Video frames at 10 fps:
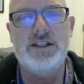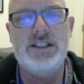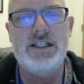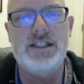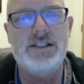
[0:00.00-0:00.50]

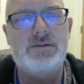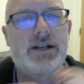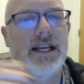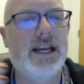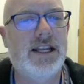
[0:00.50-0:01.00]
genes
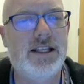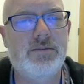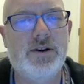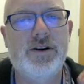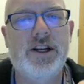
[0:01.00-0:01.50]
we can in the
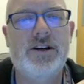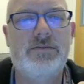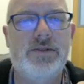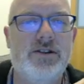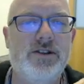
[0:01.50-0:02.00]

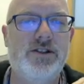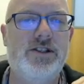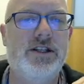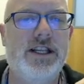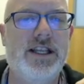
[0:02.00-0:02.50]
proteome. So
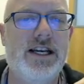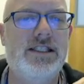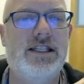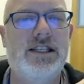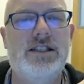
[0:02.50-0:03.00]
usually
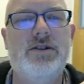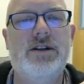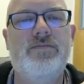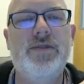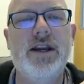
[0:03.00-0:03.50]
that's this
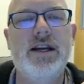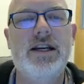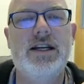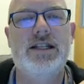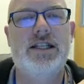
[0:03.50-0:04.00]
one
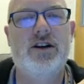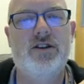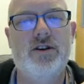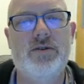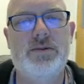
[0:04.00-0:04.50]

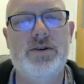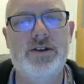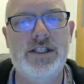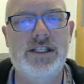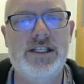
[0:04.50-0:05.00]
download one protein